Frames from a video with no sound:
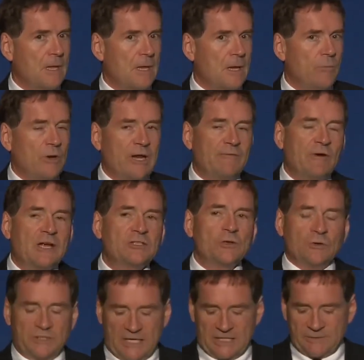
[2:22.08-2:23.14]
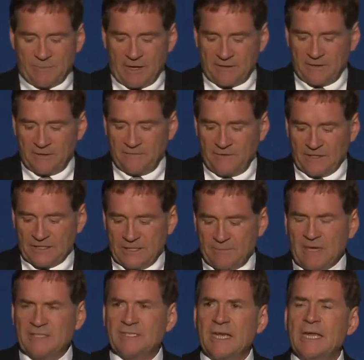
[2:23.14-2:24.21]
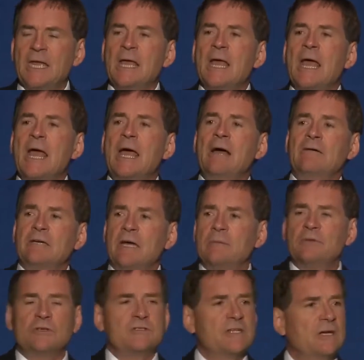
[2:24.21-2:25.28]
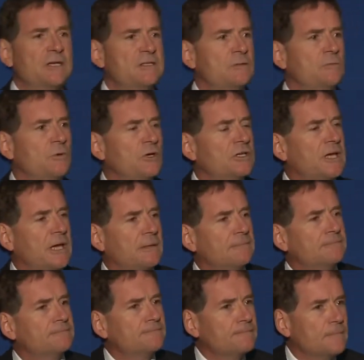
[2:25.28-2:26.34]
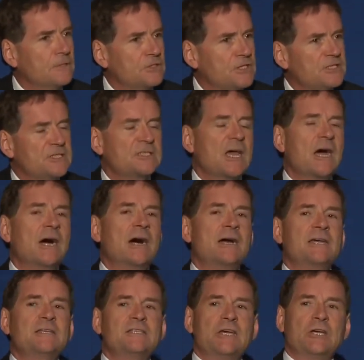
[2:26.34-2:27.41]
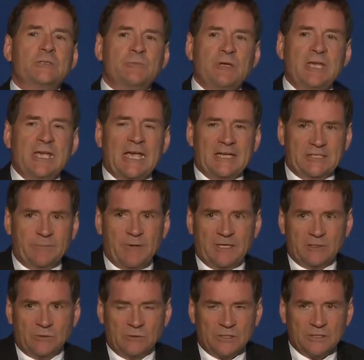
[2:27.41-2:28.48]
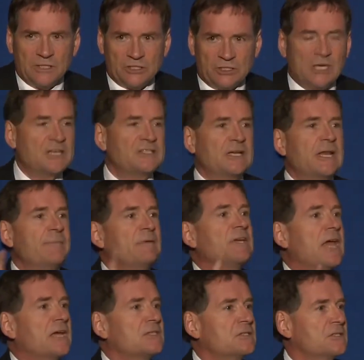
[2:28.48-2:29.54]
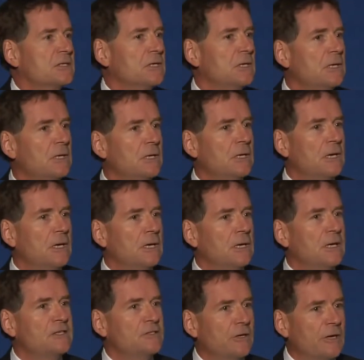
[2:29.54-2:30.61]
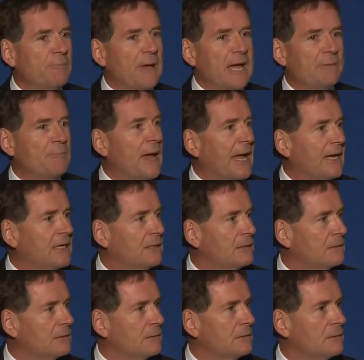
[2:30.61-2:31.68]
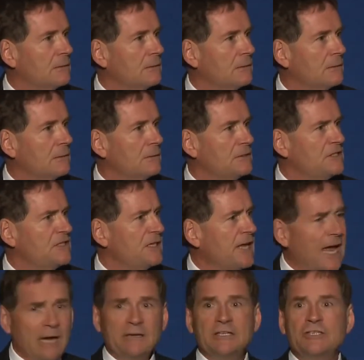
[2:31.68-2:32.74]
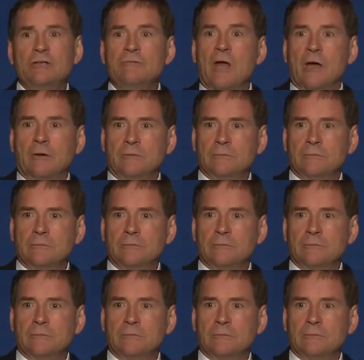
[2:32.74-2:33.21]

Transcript: And whenever I talk to his mother, the victim, I say, how come your son isn't working? She says, he tells me he has a medical condition. I say, let me guess. He's got a bad back. She said, how did you know?